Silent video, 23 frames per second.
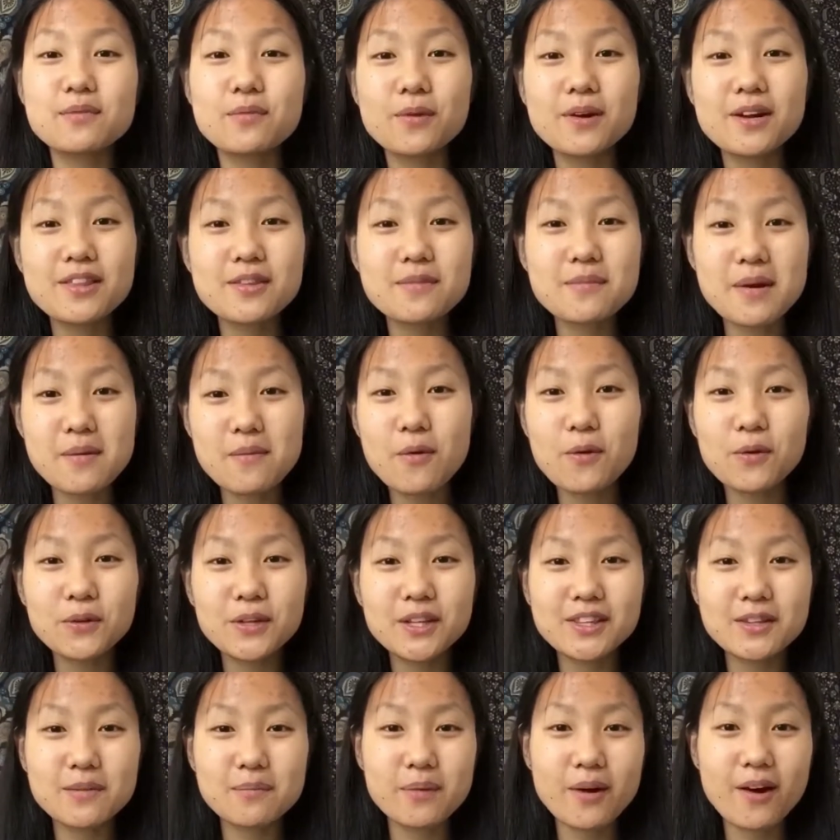It's one of them I'm
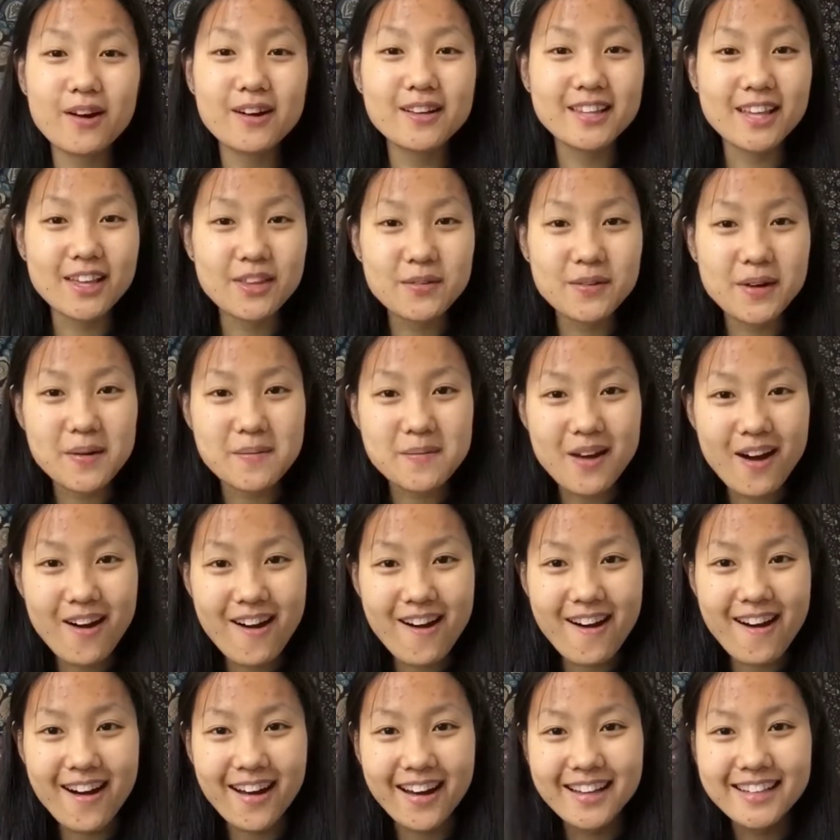holding the bar and the other one I'm
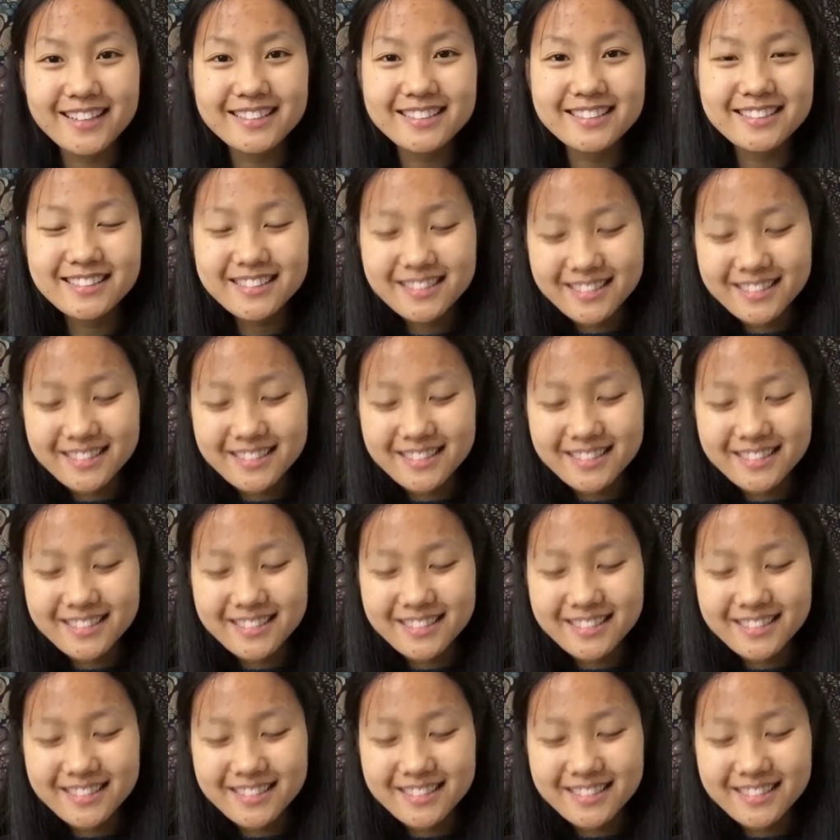not.